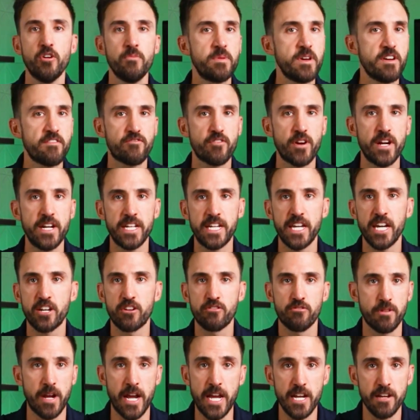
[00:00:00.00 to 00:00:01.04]
Don't be afraid to get
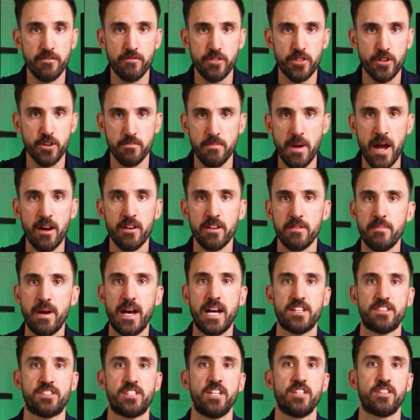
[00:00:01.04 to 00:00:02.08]
creative with your mount and
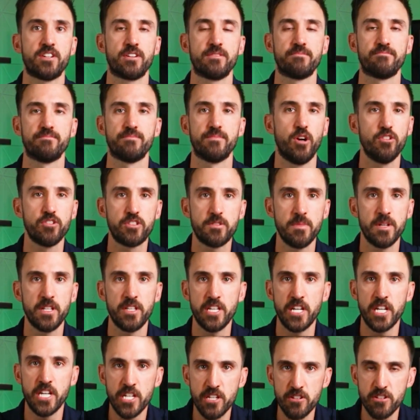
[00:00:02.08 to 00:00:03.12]
mast either.
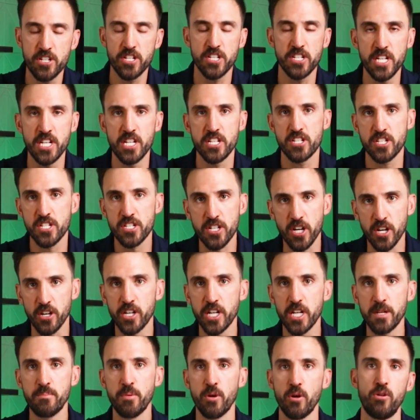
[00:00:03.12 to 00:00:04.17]
Ultimately, you just need a
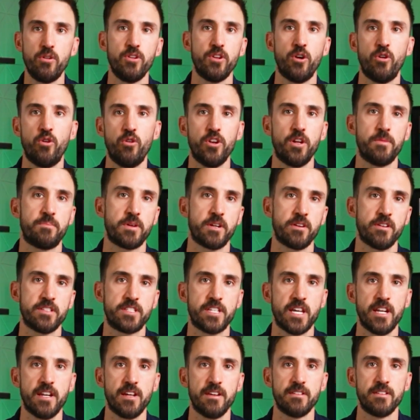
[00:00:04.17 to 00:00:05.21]
sturdy pole to hold up your
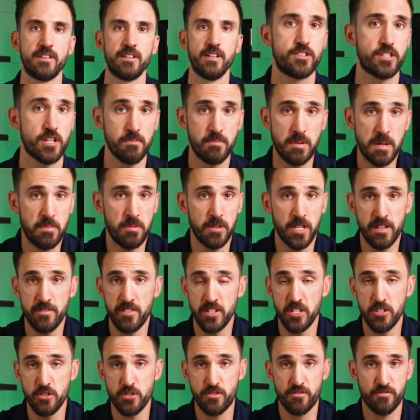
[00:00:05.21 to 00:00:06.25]
antenna. Some people
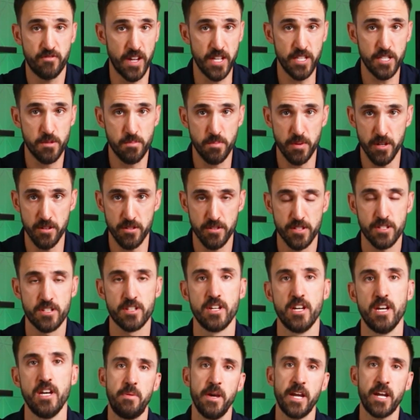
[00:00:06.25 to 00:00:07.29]
even use fence posts.
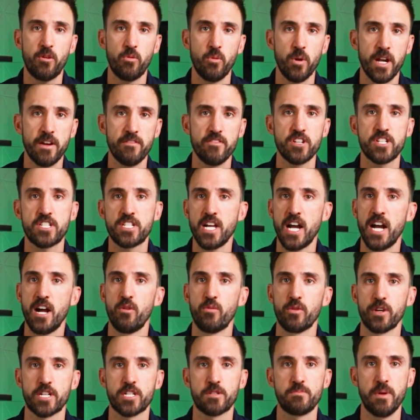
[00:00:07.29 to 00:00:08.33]
Pick whatever
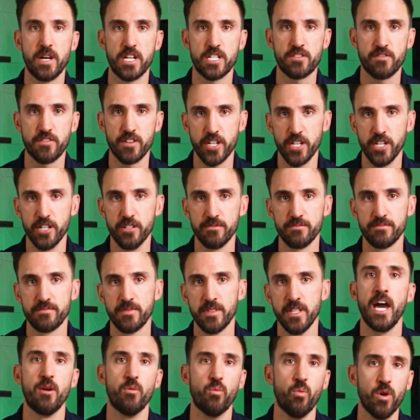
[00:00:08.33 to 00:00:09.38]
style works best for you.
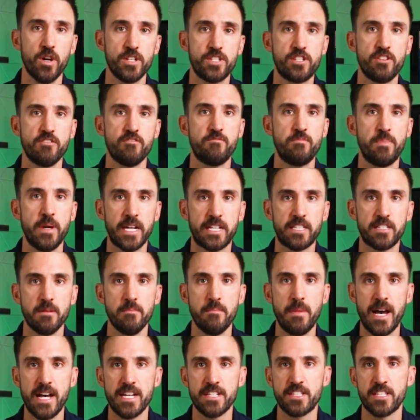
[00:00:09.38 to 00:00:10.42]
And once you've picked a
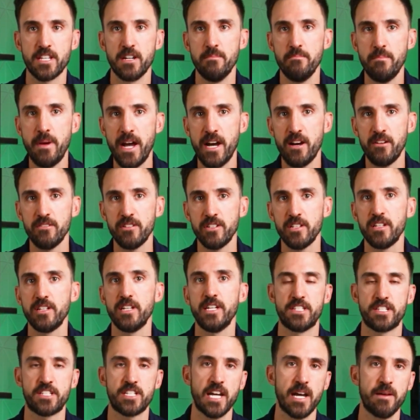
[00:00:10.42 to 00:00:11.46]
mast and a mount,
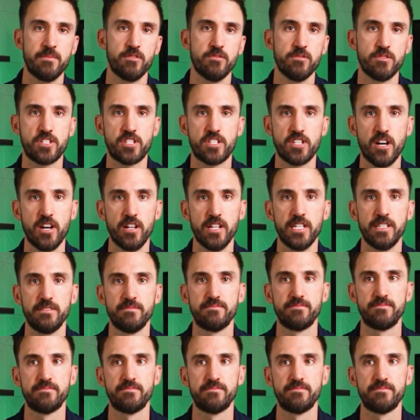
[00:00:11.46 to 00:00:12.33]
it's time to install it.